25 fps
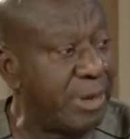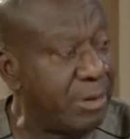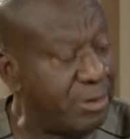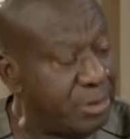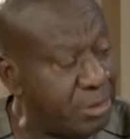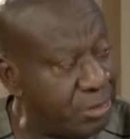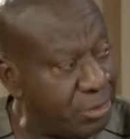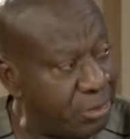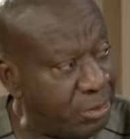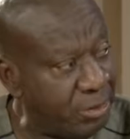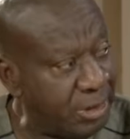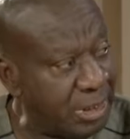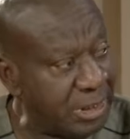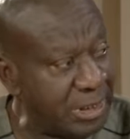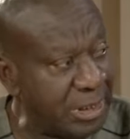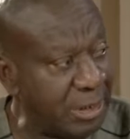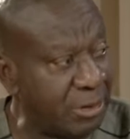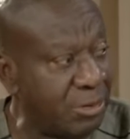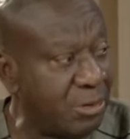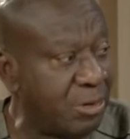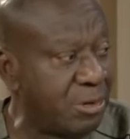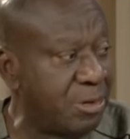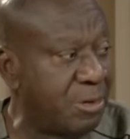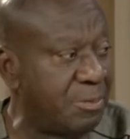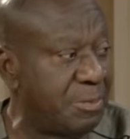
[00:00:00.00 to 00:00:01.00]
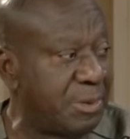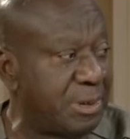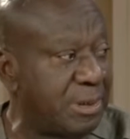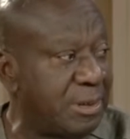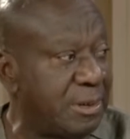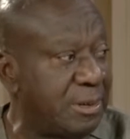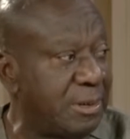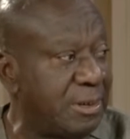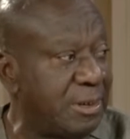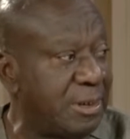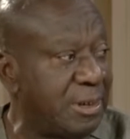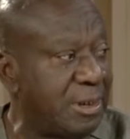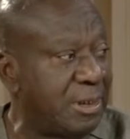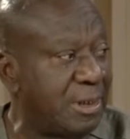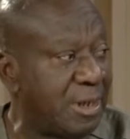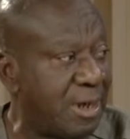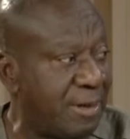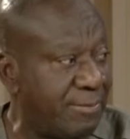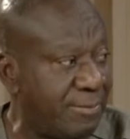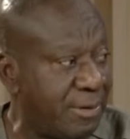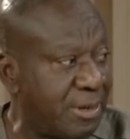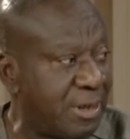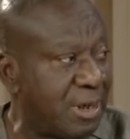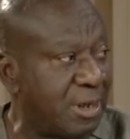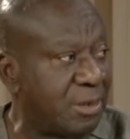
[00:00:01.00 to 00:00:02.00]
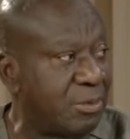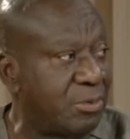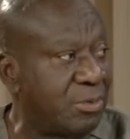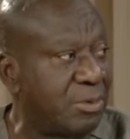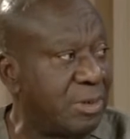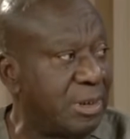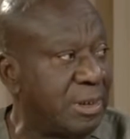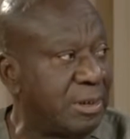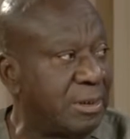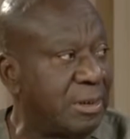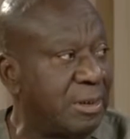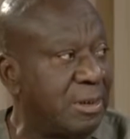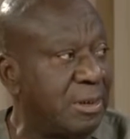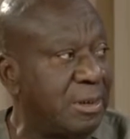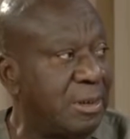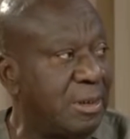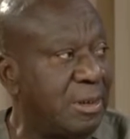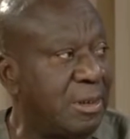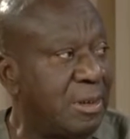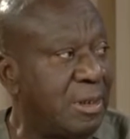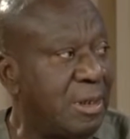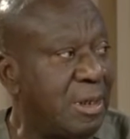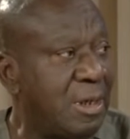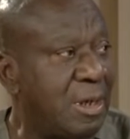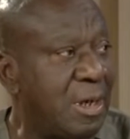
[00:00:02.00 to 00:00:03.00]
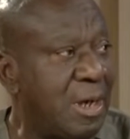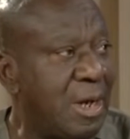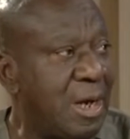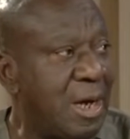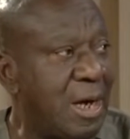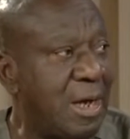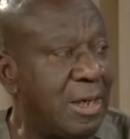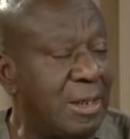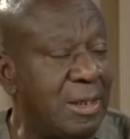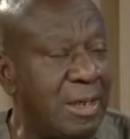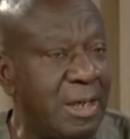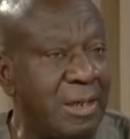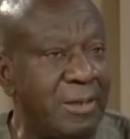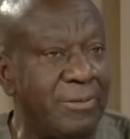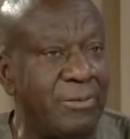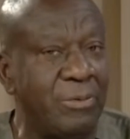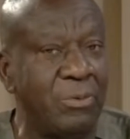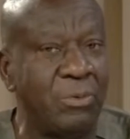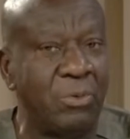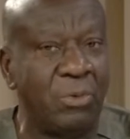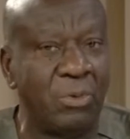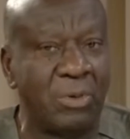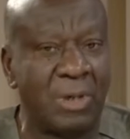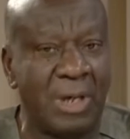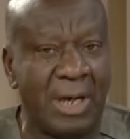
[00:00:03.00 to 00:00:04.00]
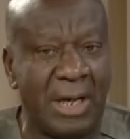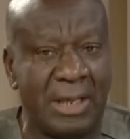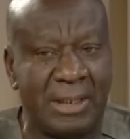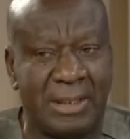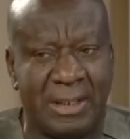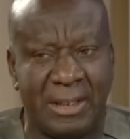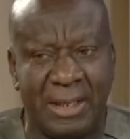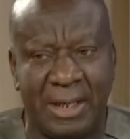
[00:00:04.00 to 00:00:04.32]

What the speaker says: strongest economy in Africa today. And if you look at